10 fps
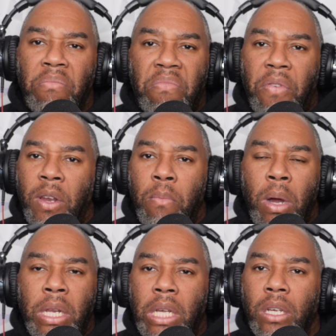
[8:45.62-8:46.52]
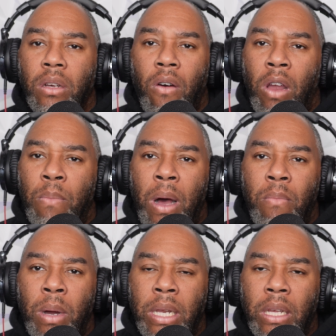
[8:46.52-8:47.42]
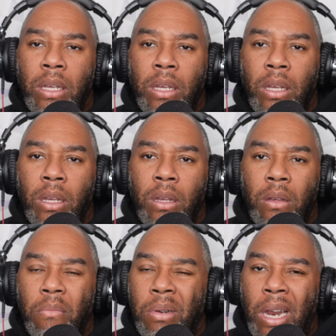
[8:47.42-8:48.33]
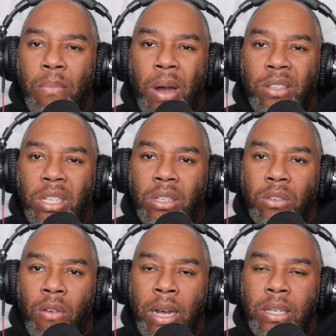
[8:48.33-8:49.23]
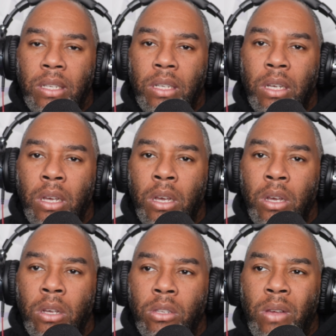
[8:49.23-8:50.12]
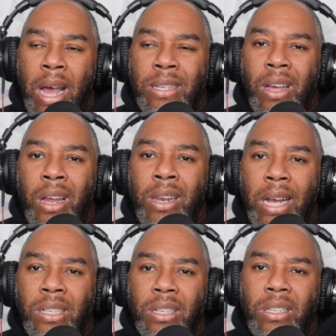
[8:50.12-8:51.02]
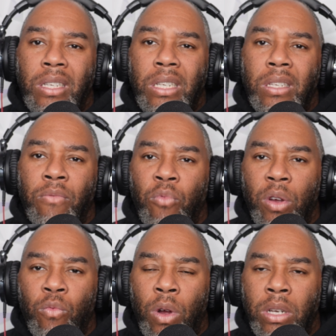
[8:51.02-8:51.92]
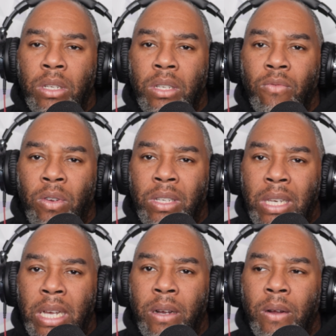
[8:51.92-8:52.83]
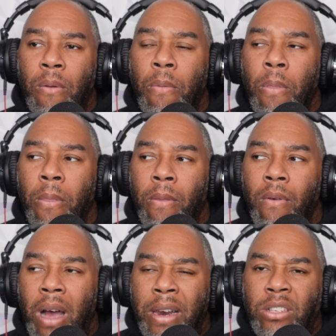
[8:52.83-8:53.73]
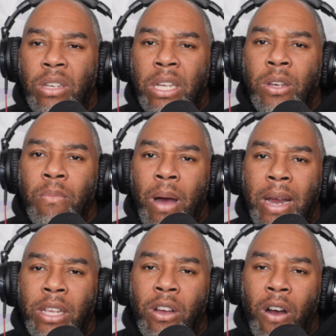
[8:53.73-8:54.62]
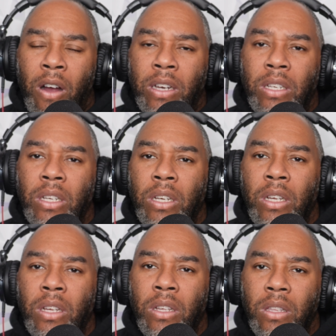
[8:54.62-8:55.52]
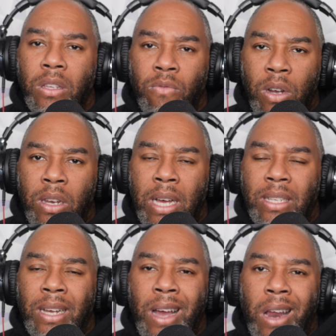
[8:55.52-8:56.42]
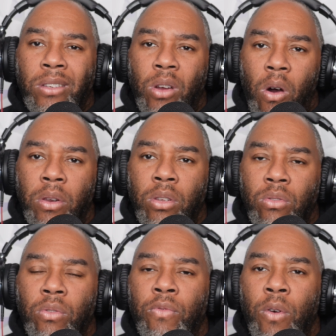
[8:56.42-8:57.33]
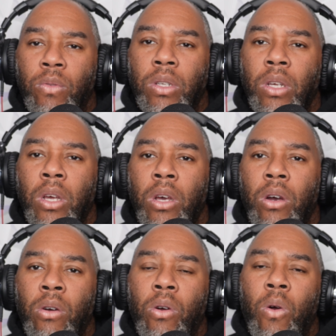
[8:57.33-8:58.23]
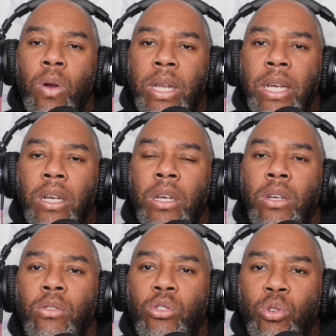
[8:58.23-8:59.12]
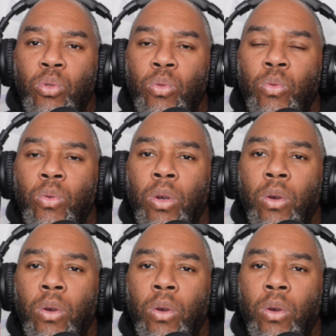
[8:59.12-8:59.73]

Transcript: full of money, all about money, but not about Jesus Christ. So as election season runs near, I need you in your mind and your heart to realize that God is calling you to vote according to